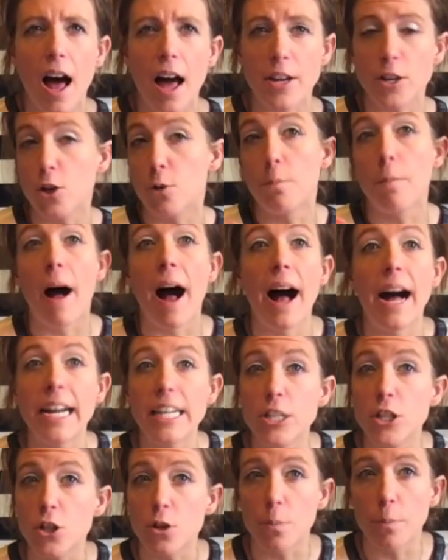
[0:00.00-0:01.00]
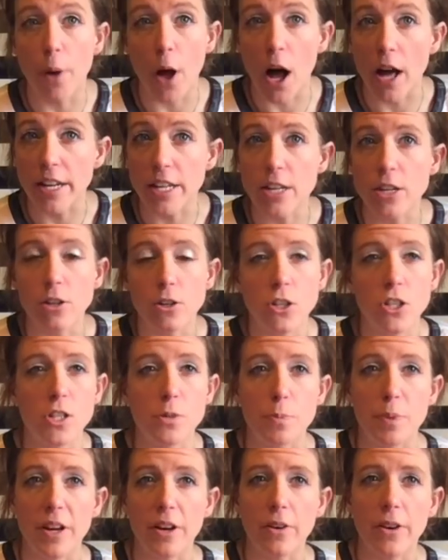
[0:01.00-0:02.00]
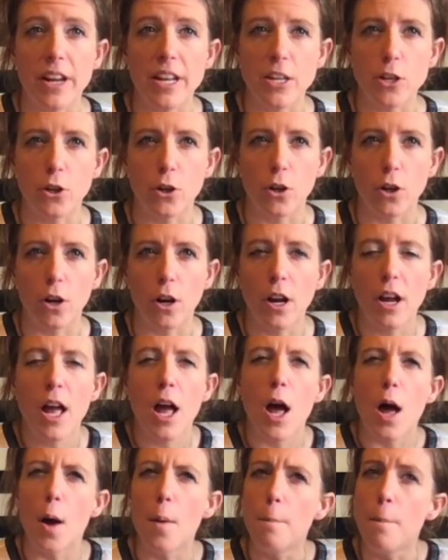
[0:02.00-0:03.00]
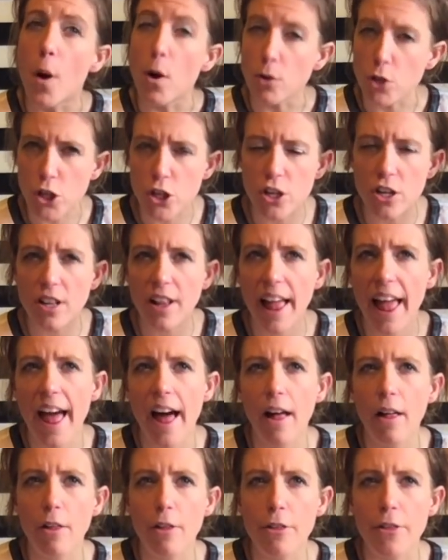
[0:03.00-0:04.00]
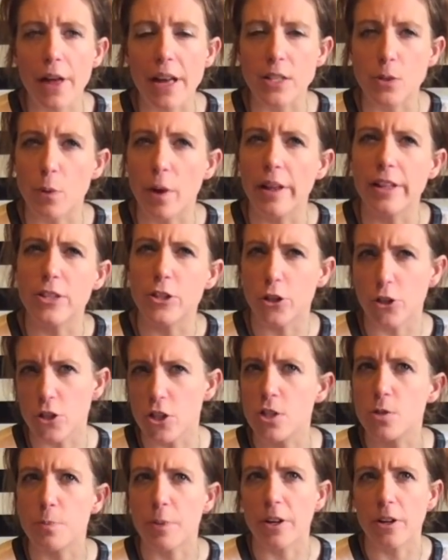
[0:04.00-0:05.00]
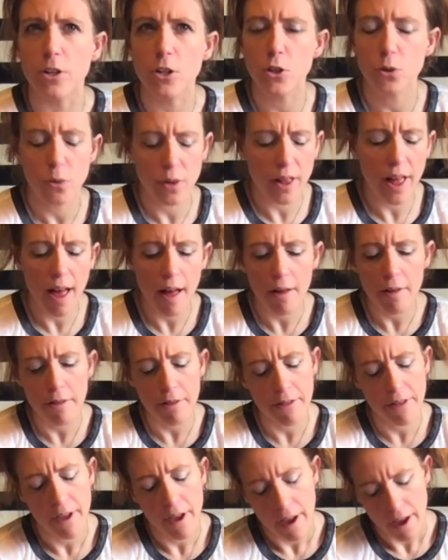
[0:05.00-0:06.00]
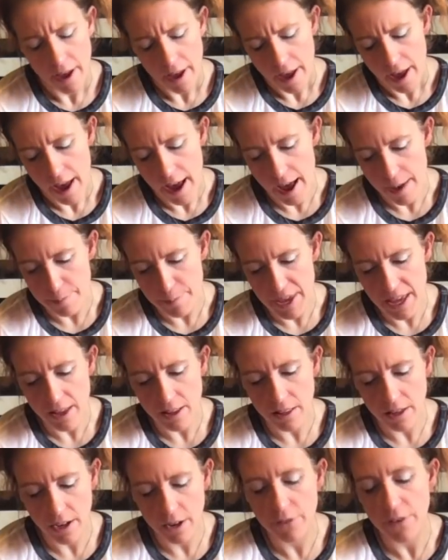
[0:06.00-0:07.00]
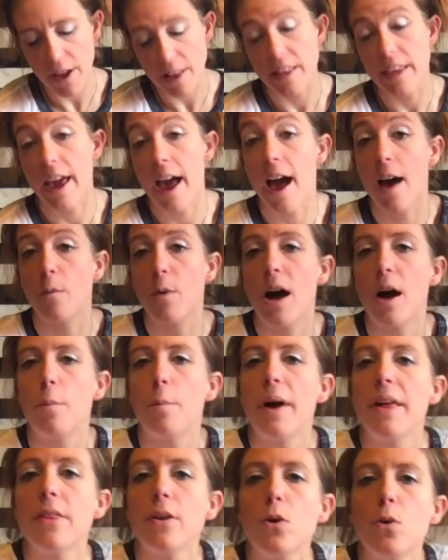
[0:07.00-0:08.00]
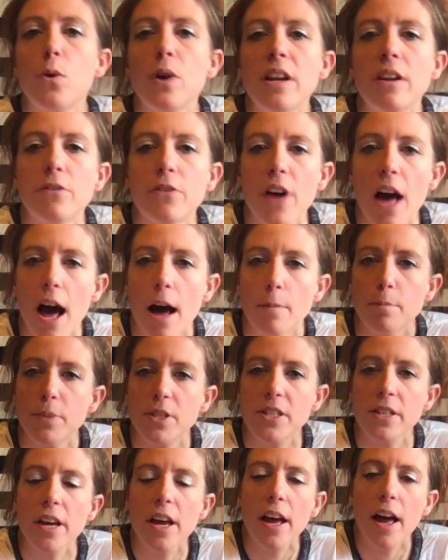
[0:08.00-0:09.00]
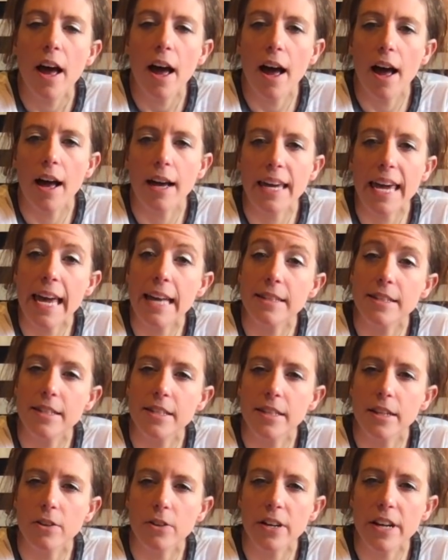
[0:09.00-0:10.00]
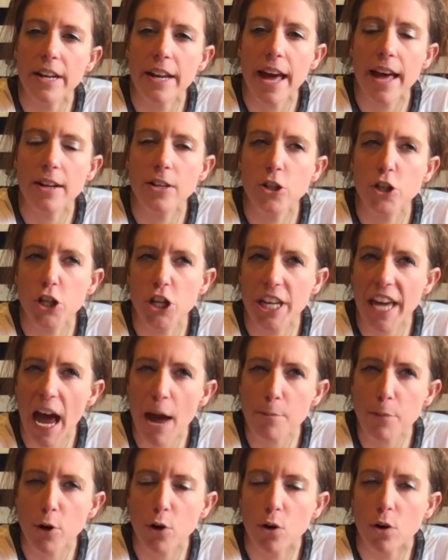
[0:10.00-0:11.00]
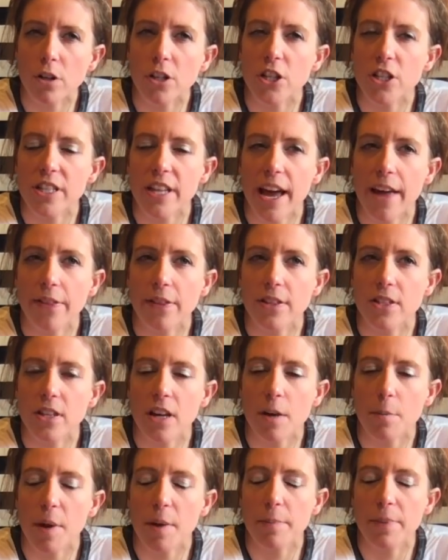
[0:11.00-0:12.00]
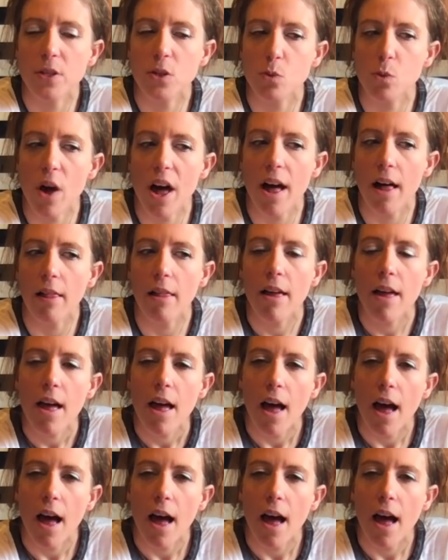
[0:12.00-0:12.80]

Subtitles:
your mind, your body, your spirit, your emotional health, as well as your spiritual health. Being clarified, yeah, wow, by the Queen of Cups. Cancerian energy, Capricorn just had this come up as well.